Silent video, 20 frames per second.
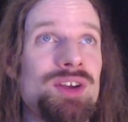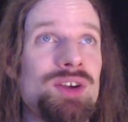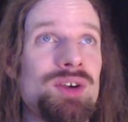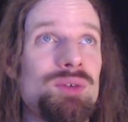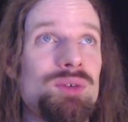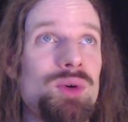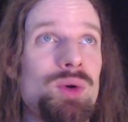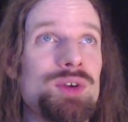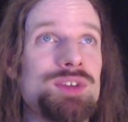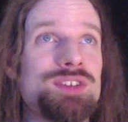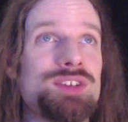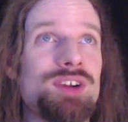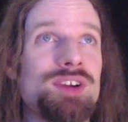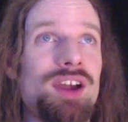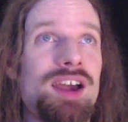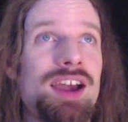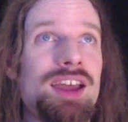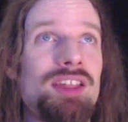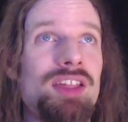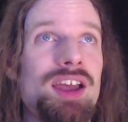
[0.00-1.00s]
What was your
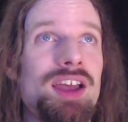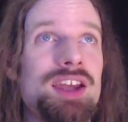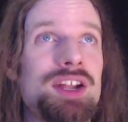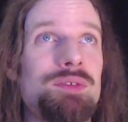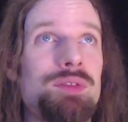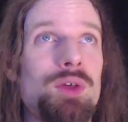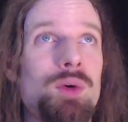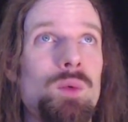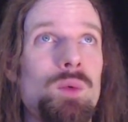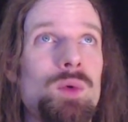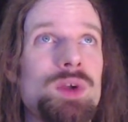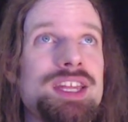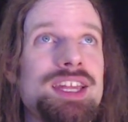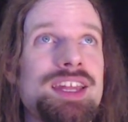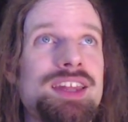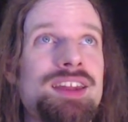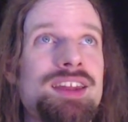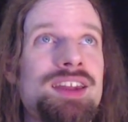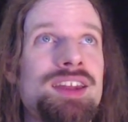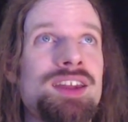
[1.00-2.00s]
highlight of the
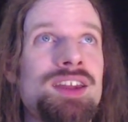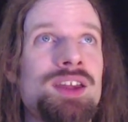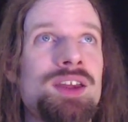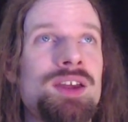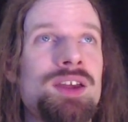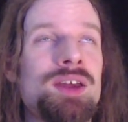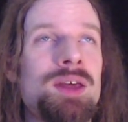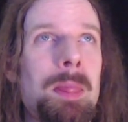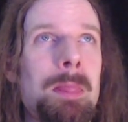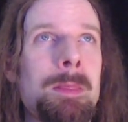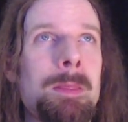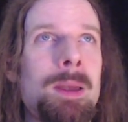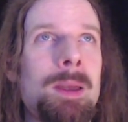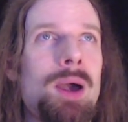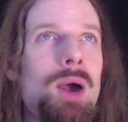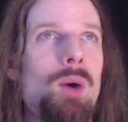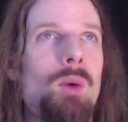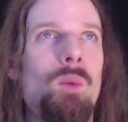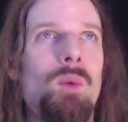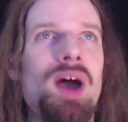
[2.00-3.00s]
week?
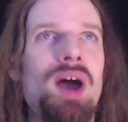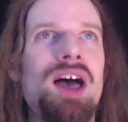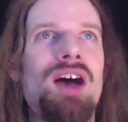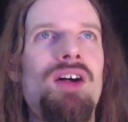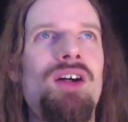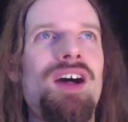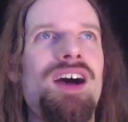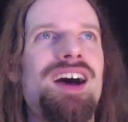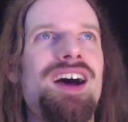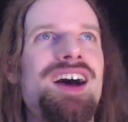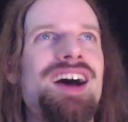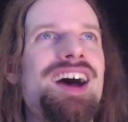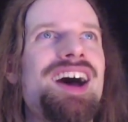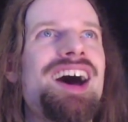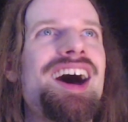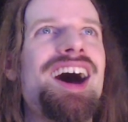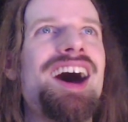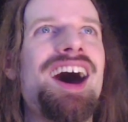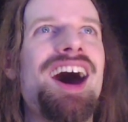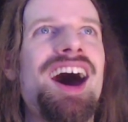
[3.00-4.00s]
Well,
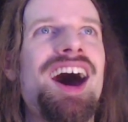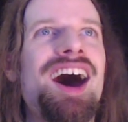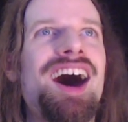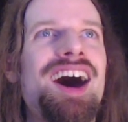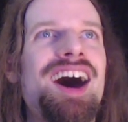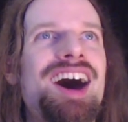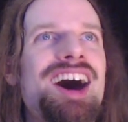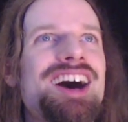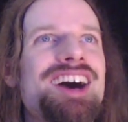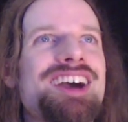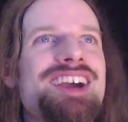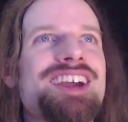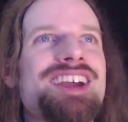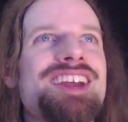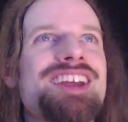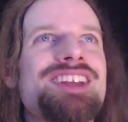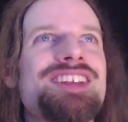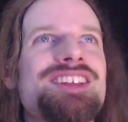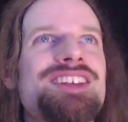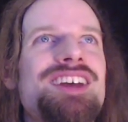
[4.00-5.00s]

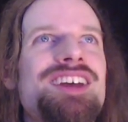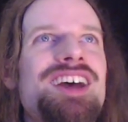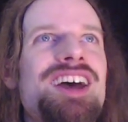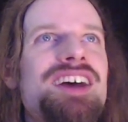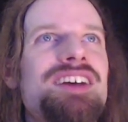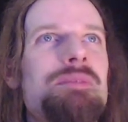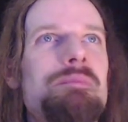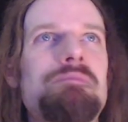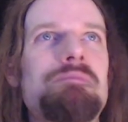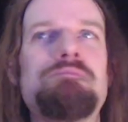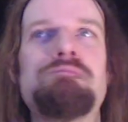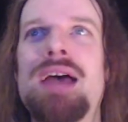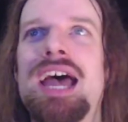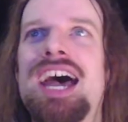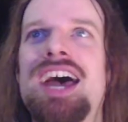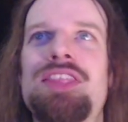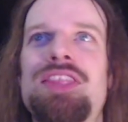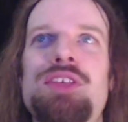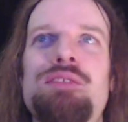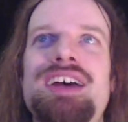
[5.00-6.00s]

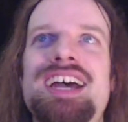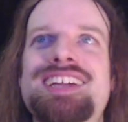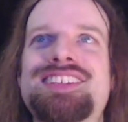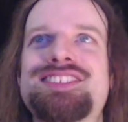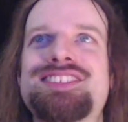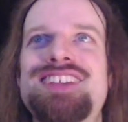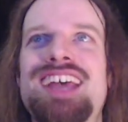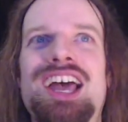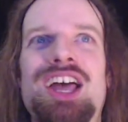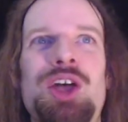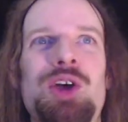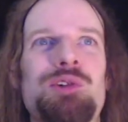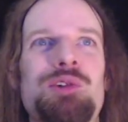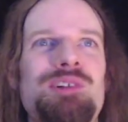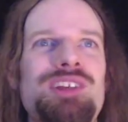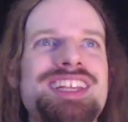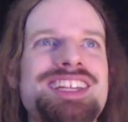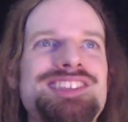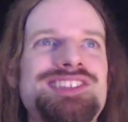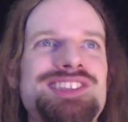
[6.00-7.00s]
Path of Exile
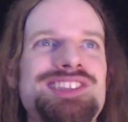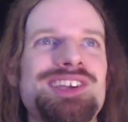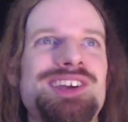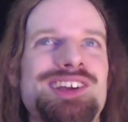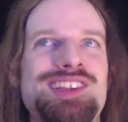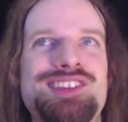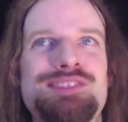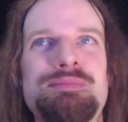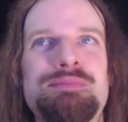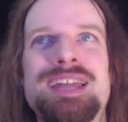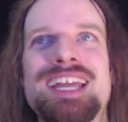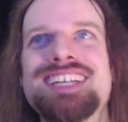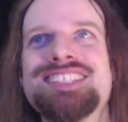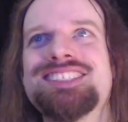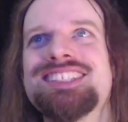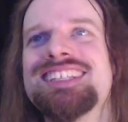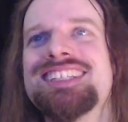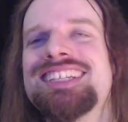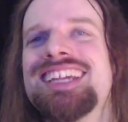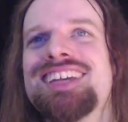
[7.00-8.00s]
released their
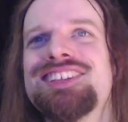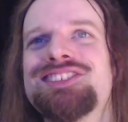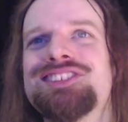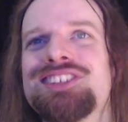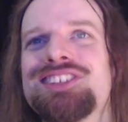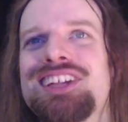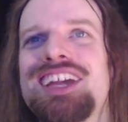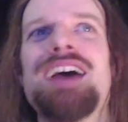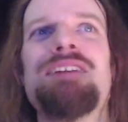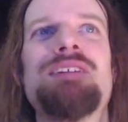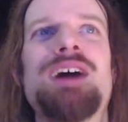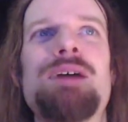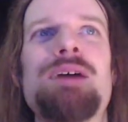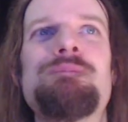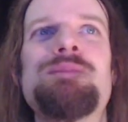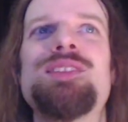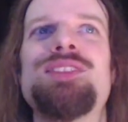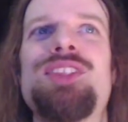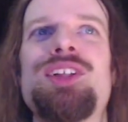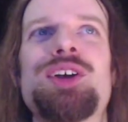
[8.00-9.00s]
expansion yesterday. I've
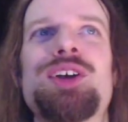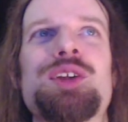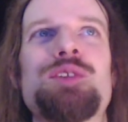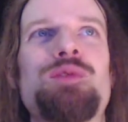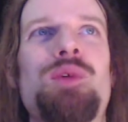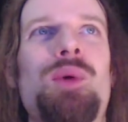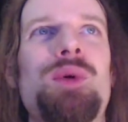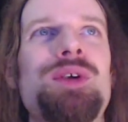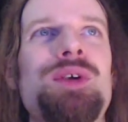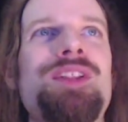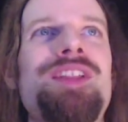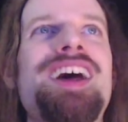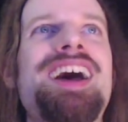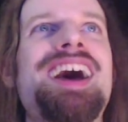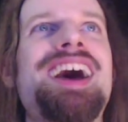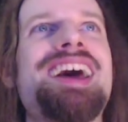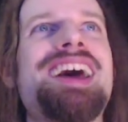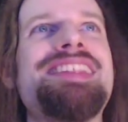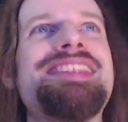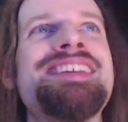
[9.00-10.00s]
been looking forward to
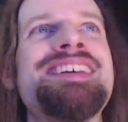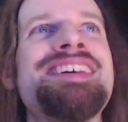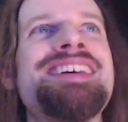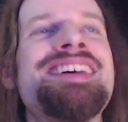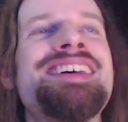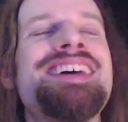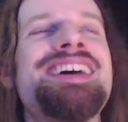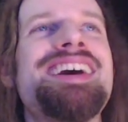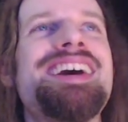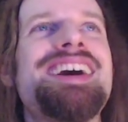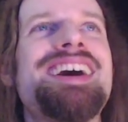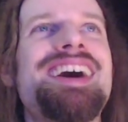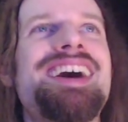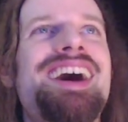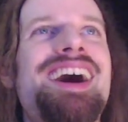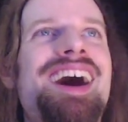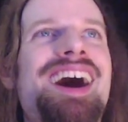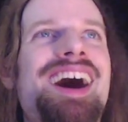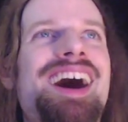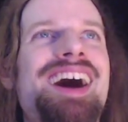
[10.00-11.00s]
that.
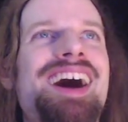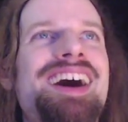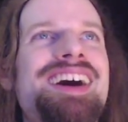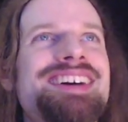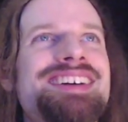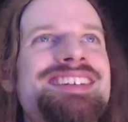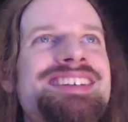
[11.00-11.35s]
I'm